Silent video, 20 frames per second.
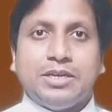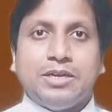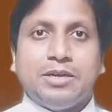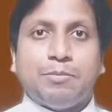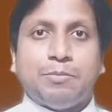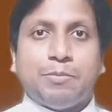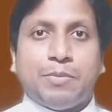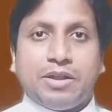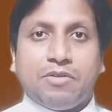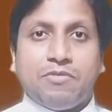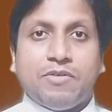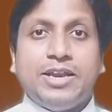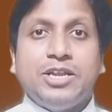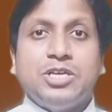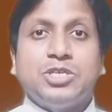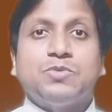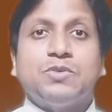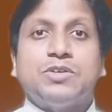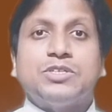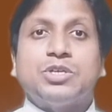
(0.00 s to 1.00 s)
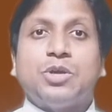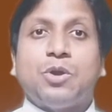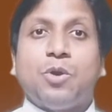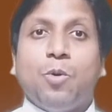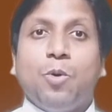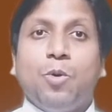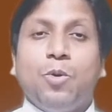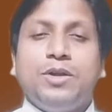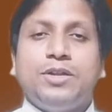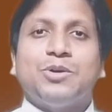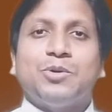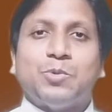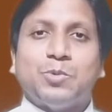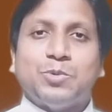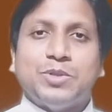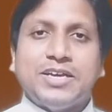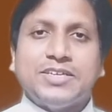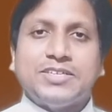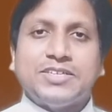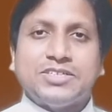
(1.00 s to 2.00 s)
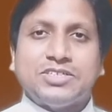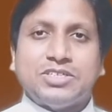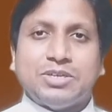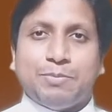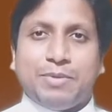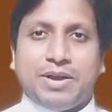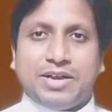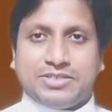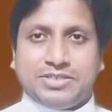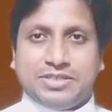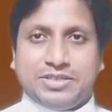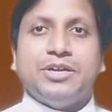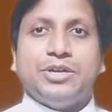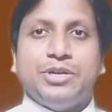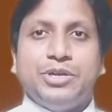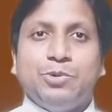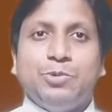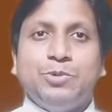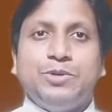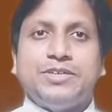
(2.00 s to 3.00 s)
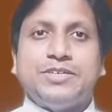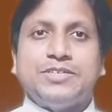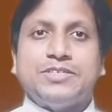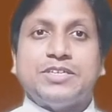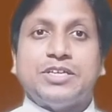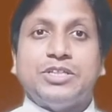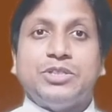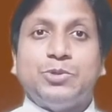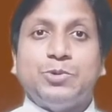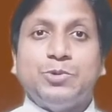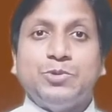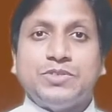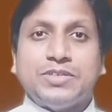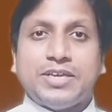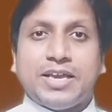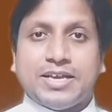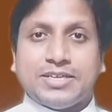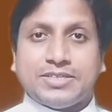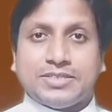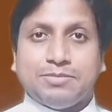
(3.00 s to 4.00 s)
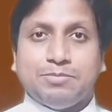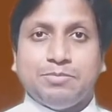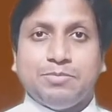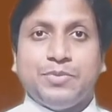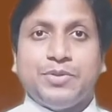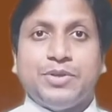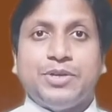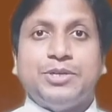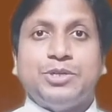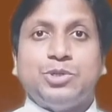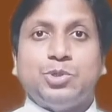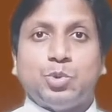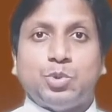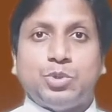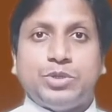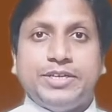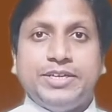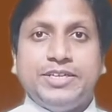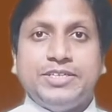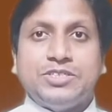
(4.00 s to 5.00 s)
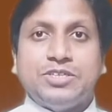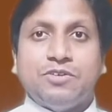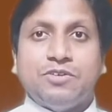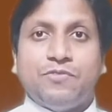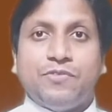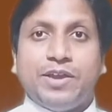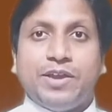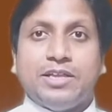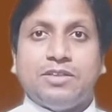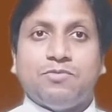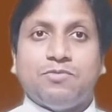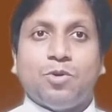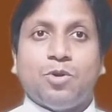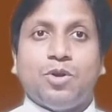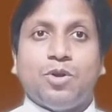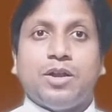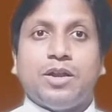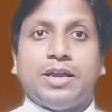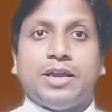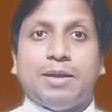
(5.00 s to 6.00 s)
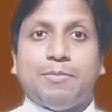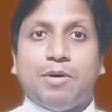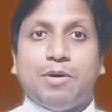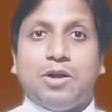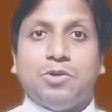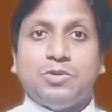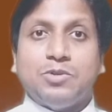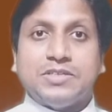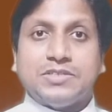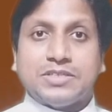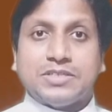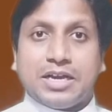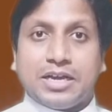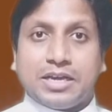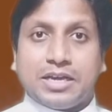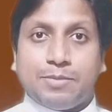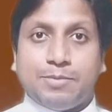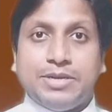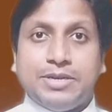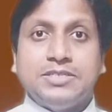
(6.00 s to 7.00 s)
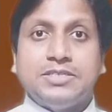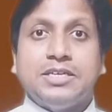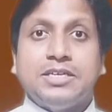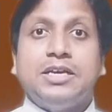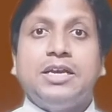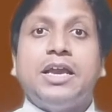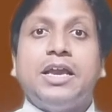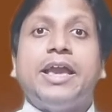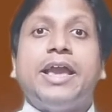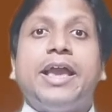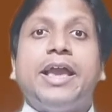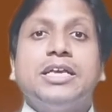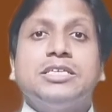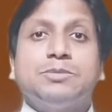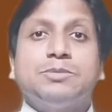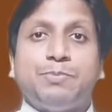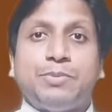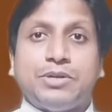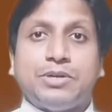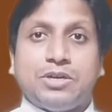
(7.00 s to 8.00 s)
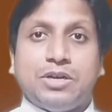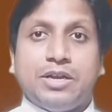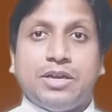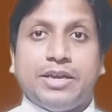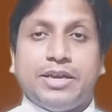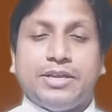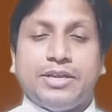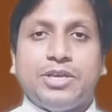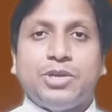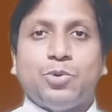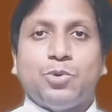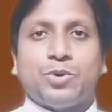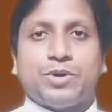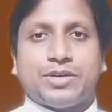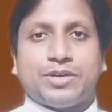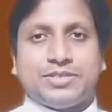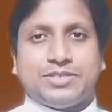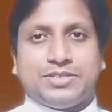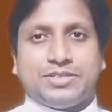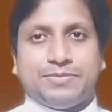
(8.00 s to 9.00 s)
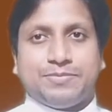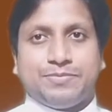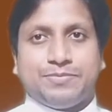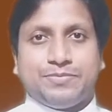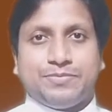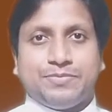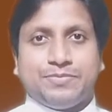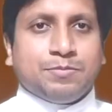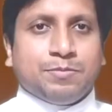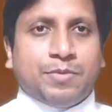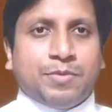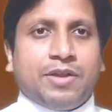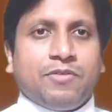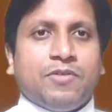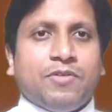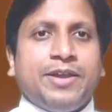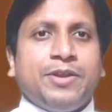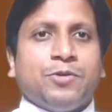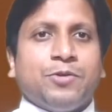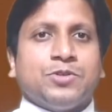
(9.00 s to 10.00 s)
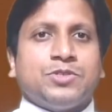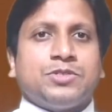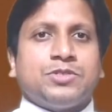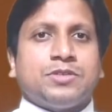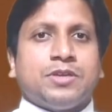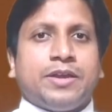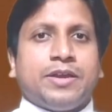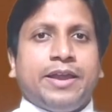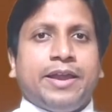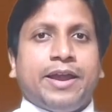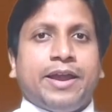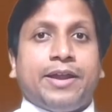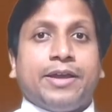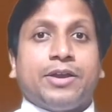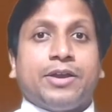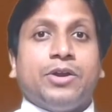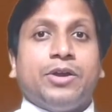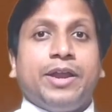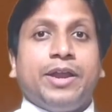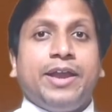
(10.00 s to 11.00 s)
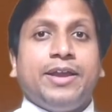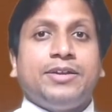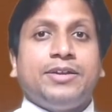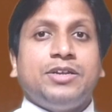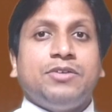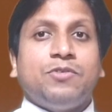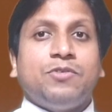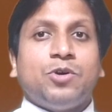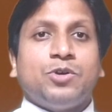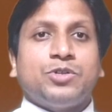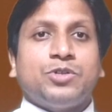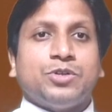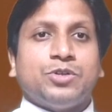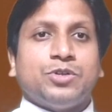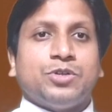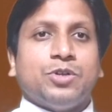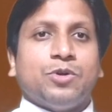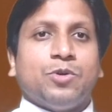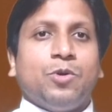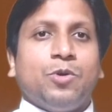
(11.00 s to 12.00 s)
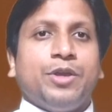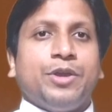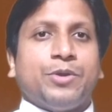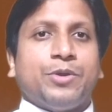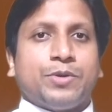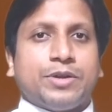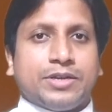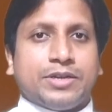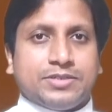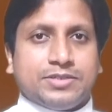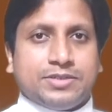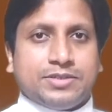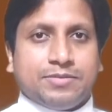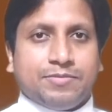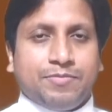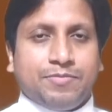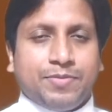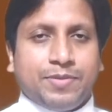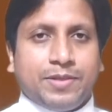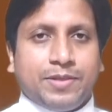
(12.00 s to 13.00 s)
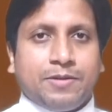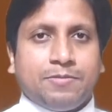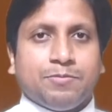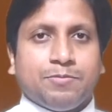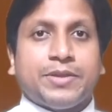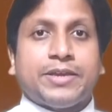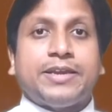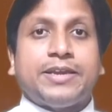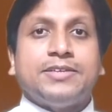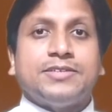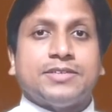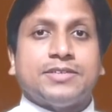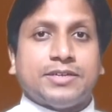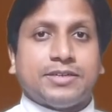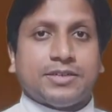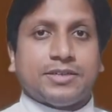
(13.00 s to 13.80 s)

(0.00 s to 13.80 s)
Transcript: Mar Ivanios was called Udashashamasan due to his enthusiasm to teach the faithful about the sacraments, especially the Eucharist. Mar Ivanios had a great devotion to the Holy Eucharist. He said,